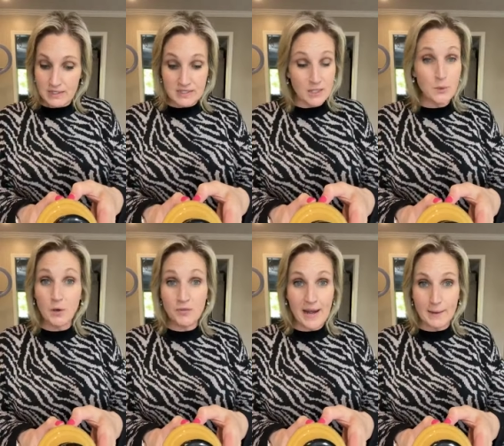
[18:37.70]

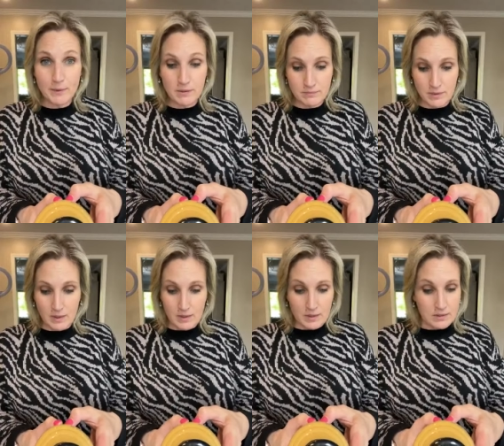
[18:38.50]
0 fiber,
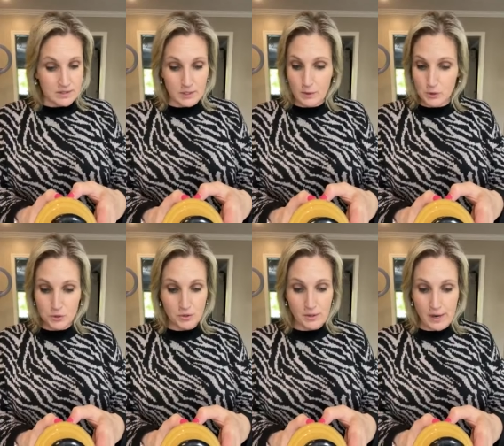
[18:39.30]
0
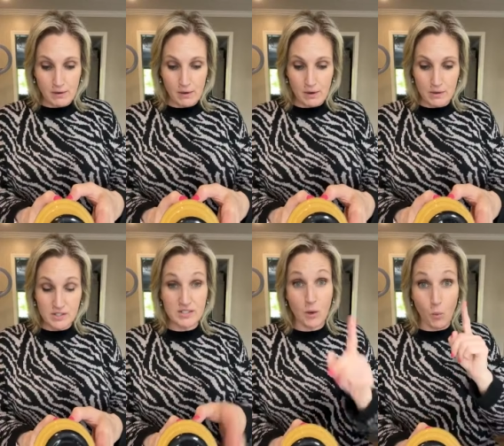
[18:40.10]
sugar,
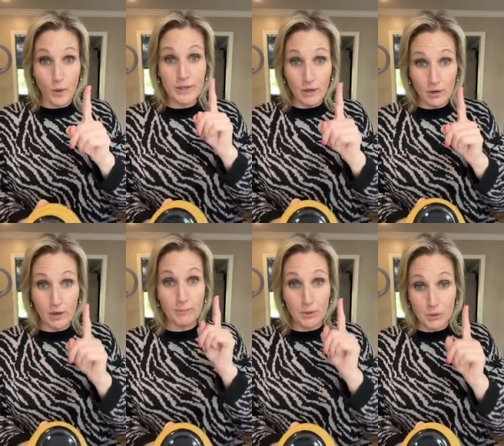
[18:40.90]
alcohol. So 1
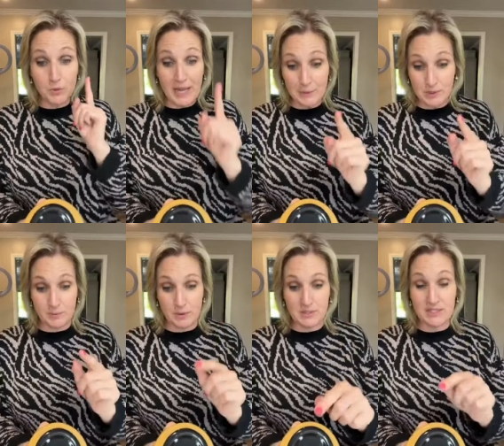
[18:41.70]
carb per 2
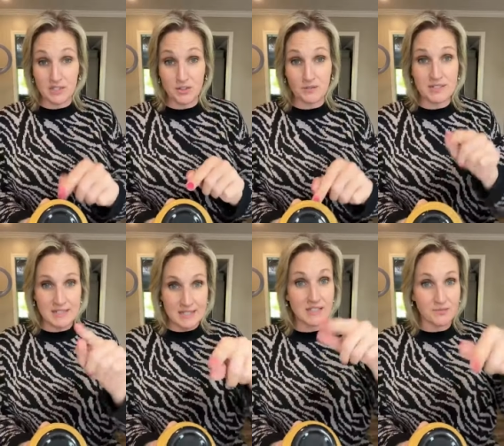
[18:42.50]
tablespoons is the serving
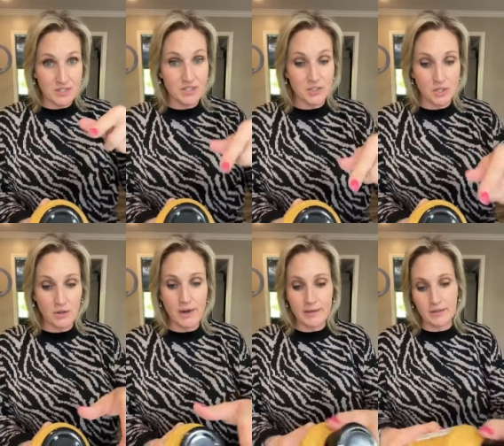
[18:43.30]
size. I'm fixing to show
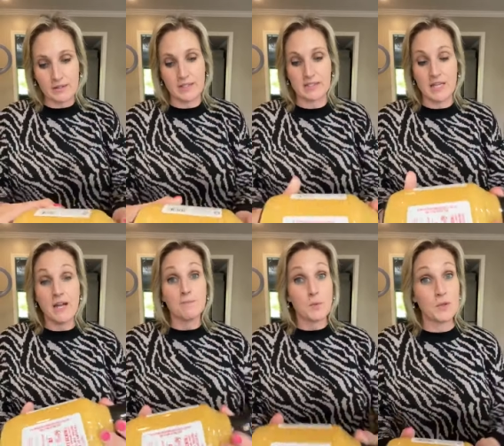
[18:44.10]
y'all how to look at this.
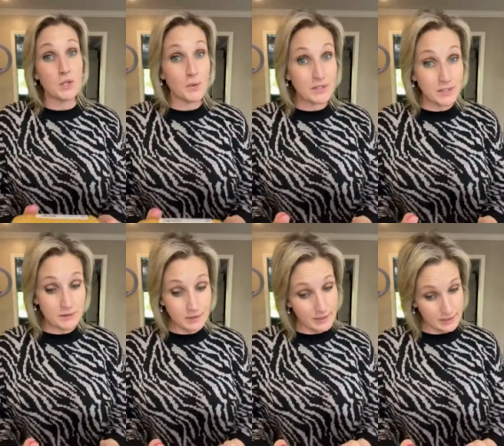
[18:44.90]
When you read the
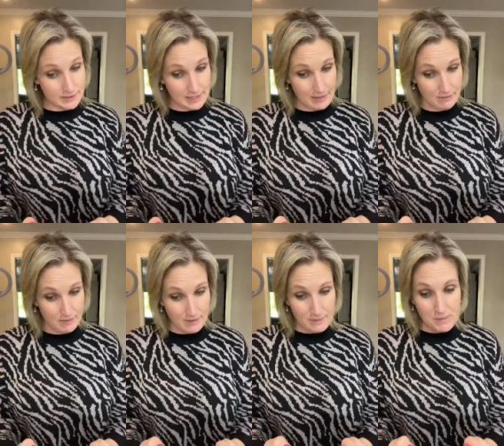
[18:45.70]
ingredients now,
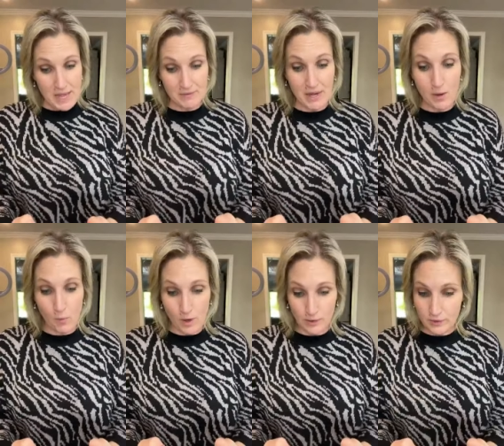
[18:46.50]
I've
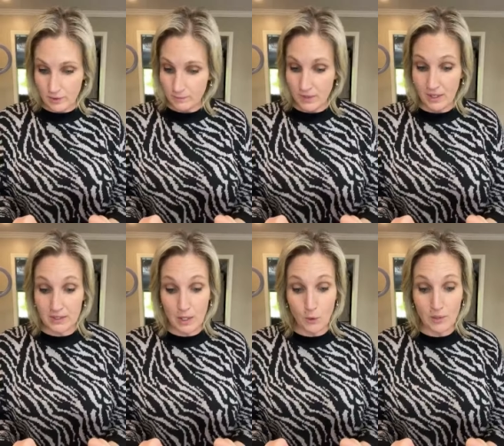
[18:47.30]
got water,
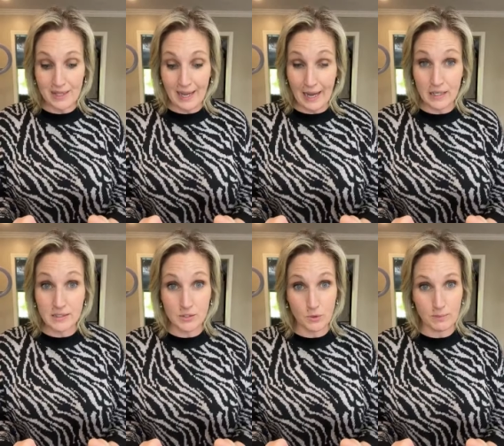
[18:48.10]
canola,
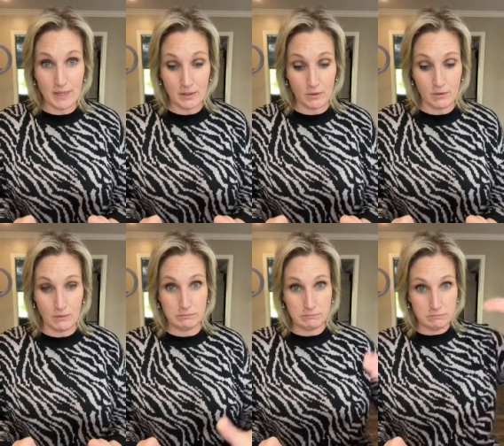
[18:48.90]
and soybean
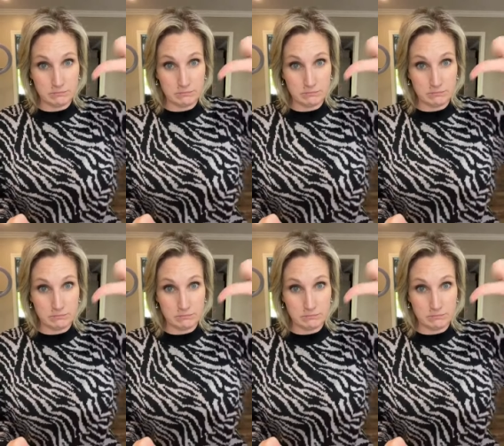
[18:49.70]
oil.